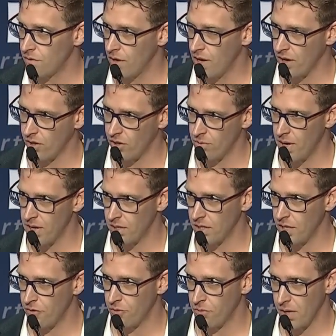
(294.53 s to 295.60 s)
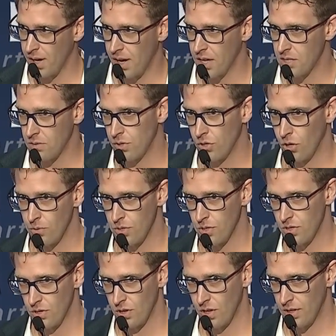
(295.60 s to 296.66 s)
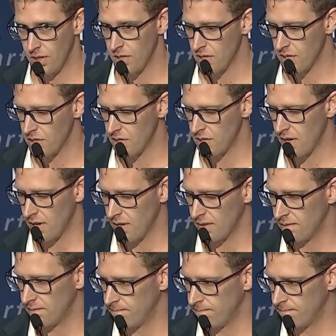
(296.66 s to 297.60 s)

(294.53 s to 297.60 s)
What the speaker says: incrementally from the customer adoption side in just a second.